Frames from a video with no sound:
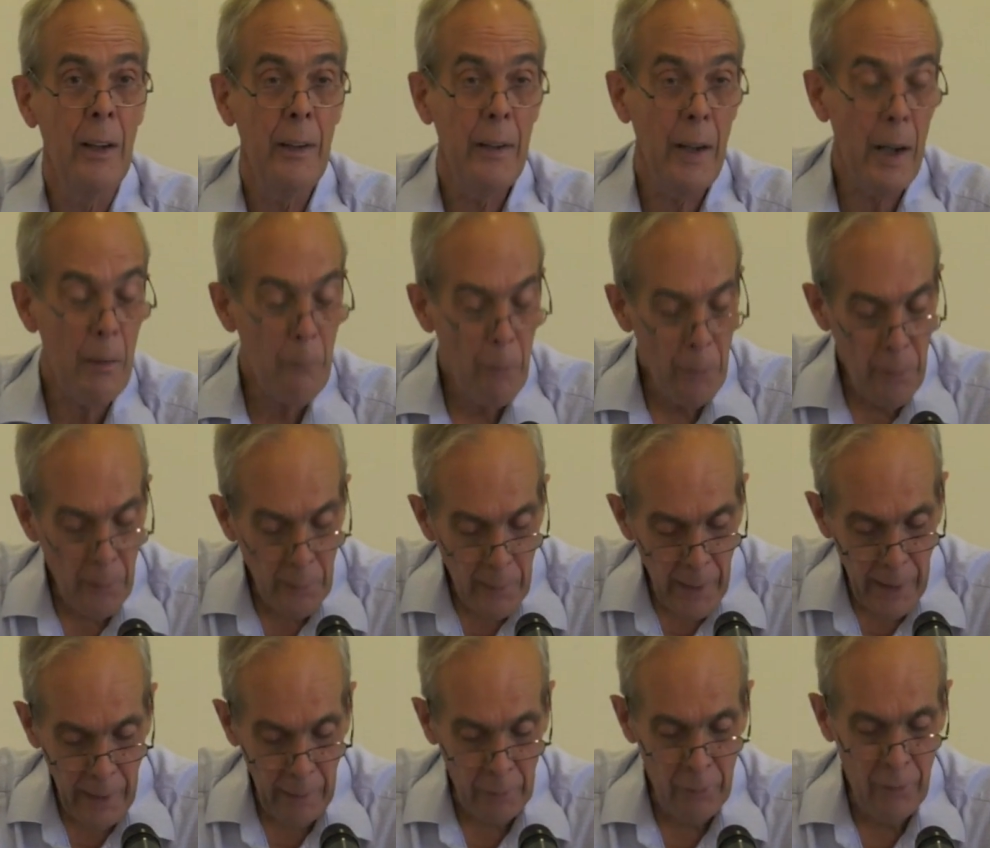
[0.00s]

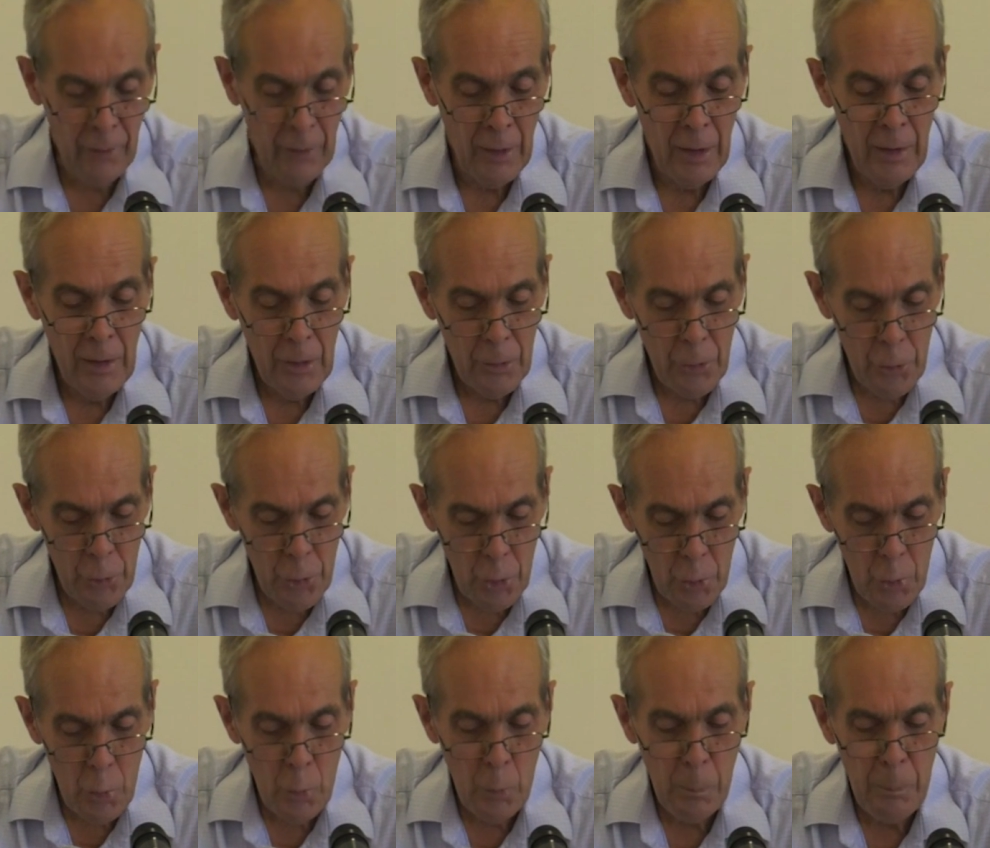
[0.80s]
nevertheless
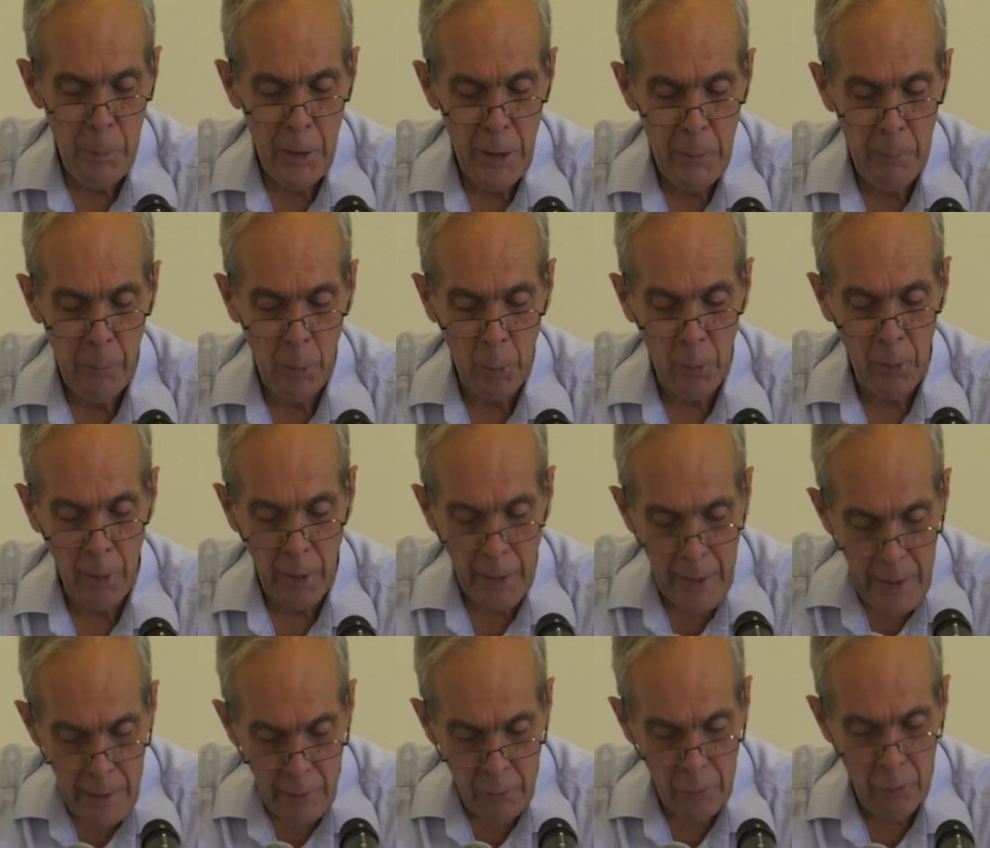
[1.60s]
drew people
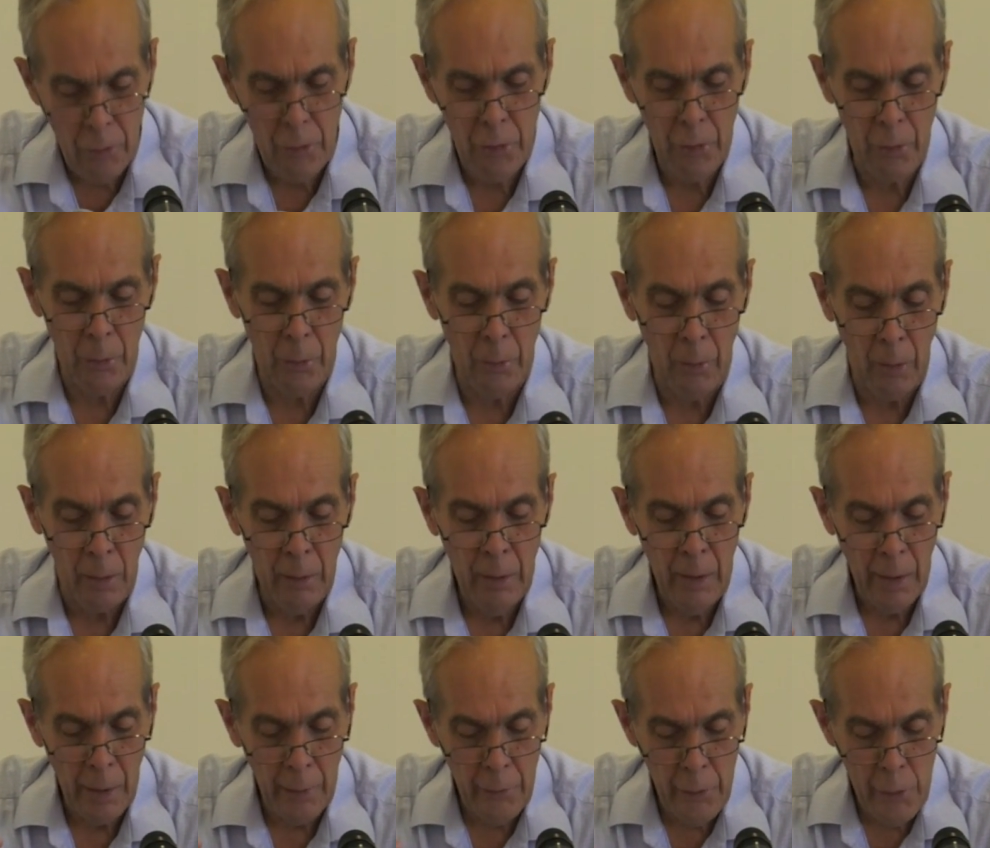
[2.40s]
into
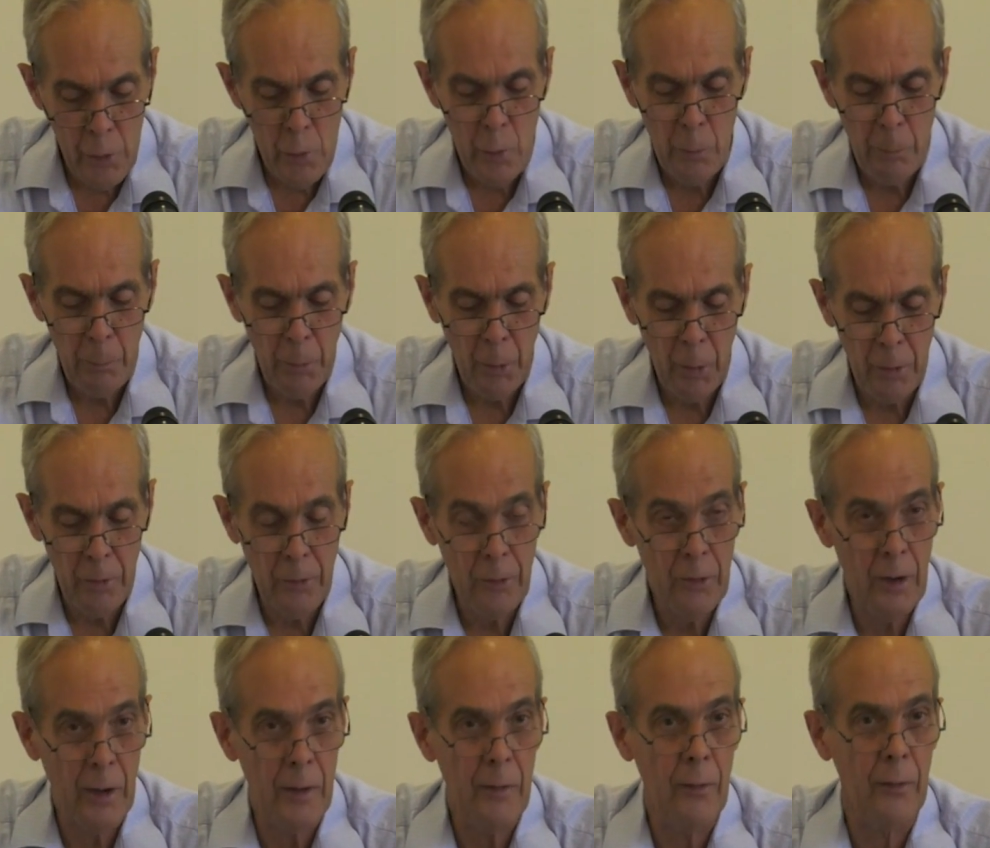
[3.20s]
a new
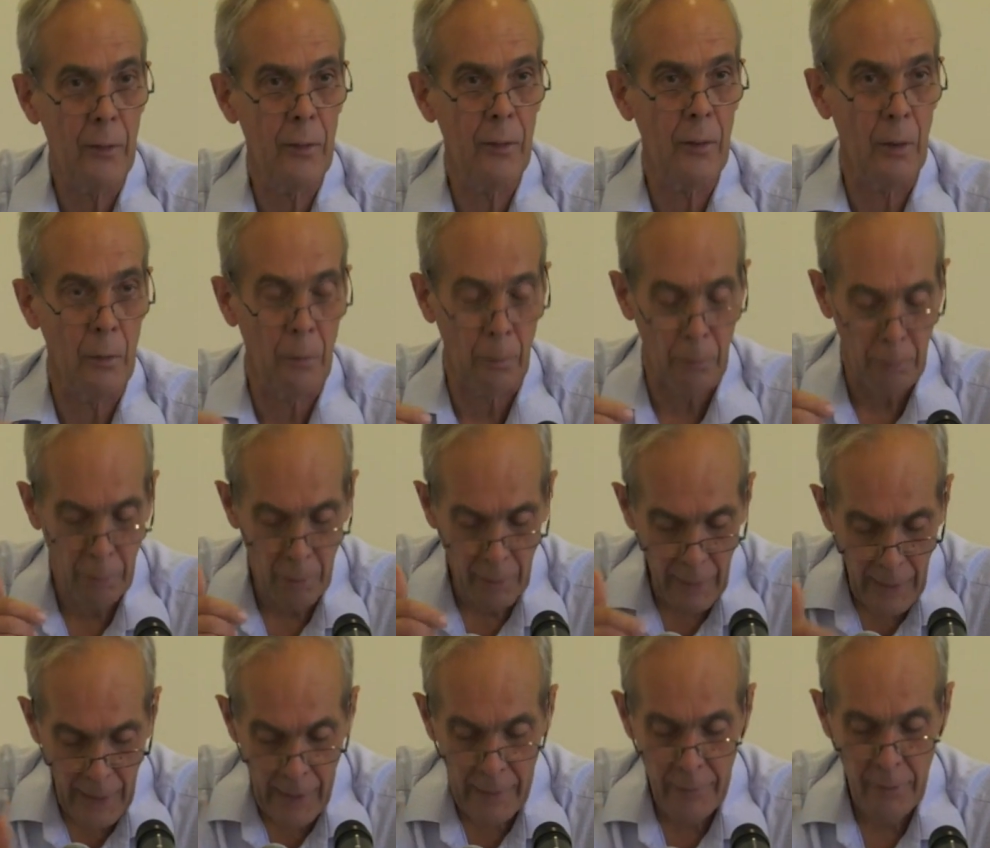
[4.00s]
process
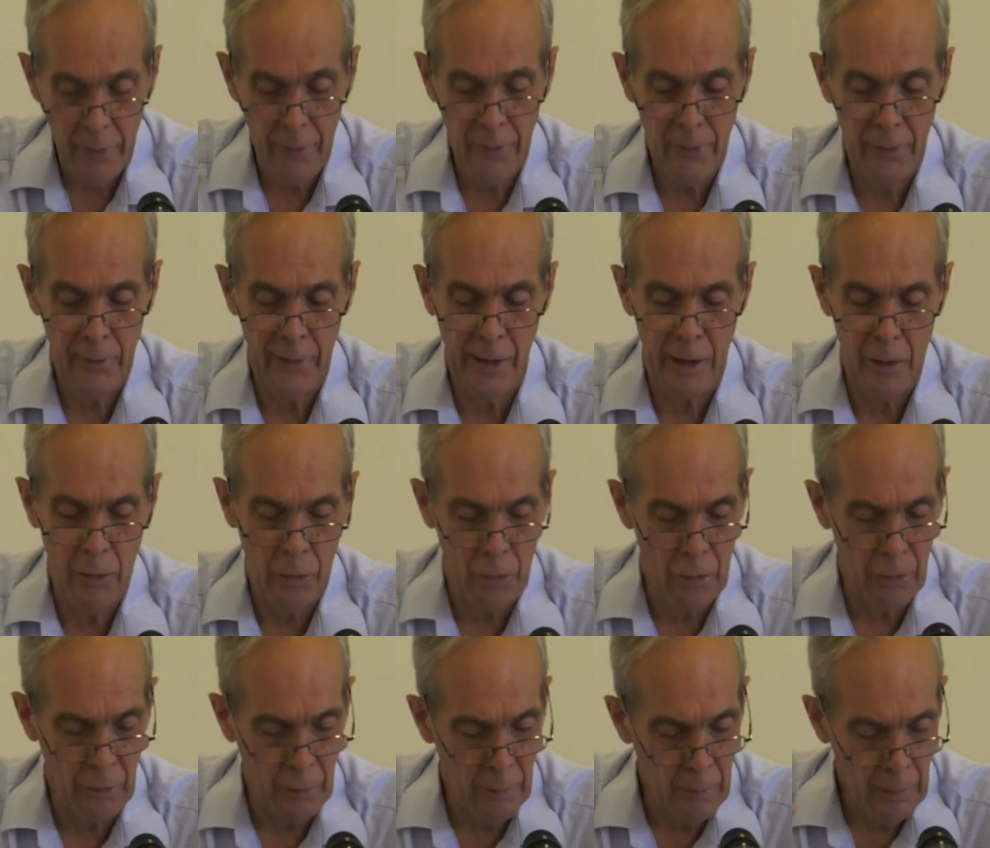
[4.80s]
of
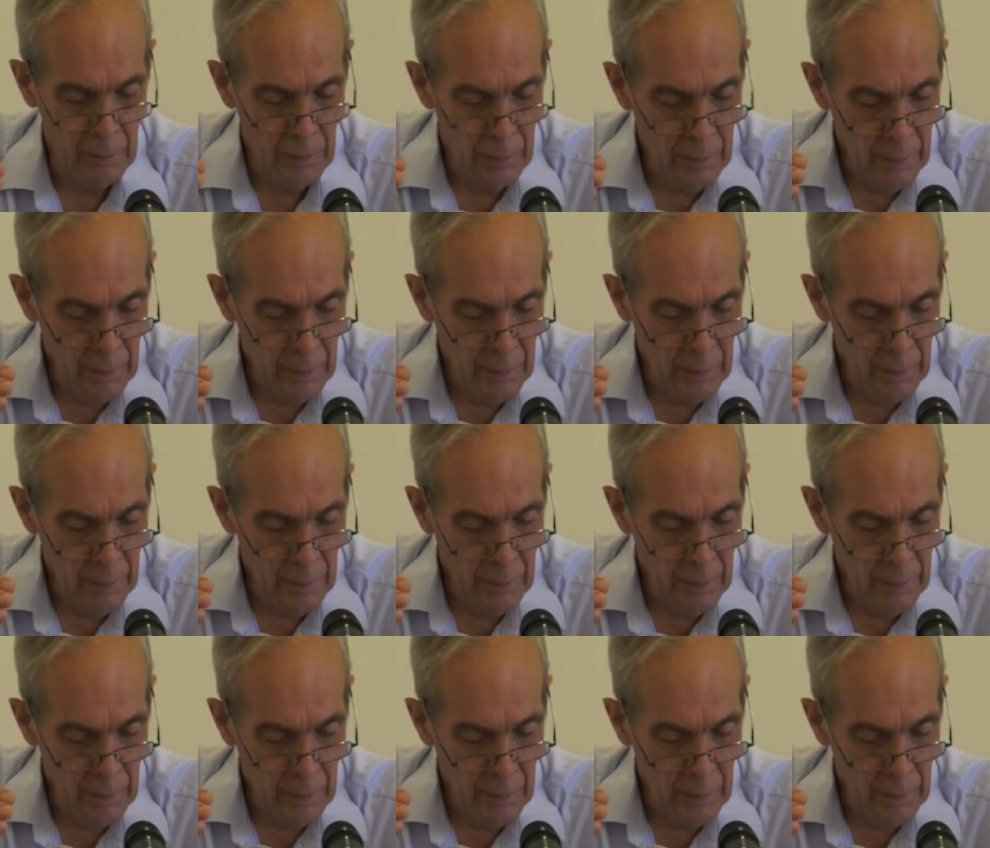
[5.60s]
attestation